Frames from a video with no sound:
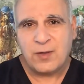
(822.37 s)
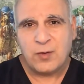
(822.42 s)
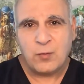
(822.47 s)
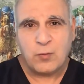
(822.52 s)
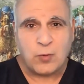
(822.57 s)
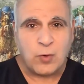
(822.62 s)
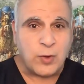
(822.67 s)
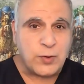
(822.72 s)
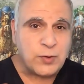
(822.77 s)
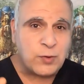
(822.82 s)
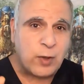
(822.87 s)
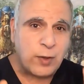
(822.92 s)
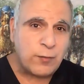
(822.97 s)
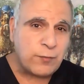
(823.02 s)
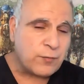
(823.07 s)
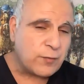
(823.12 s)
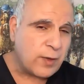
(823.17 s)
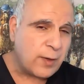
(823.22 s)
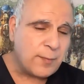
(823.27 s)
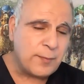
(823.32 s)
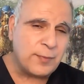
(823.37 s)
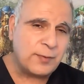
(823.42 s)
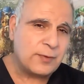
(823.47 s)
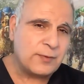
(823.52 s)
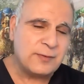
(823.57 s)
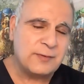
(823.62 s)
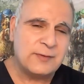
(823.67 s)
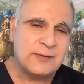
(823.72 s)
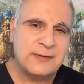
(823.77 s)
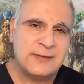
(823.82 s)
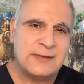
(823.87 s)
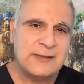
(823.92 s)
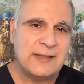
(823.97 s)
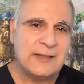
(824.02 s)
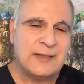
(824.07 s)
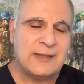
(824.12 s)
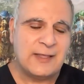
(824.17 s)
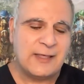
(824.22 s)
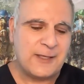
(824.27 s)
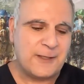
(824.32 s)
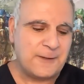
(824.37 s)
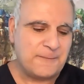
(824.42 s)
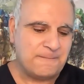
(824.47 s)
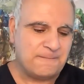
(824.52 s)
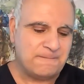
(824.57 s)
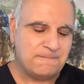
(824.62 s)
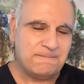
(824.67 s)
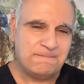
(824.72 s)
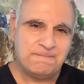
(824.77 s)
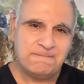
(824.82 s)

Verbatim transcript: We're also on Rumble. Um,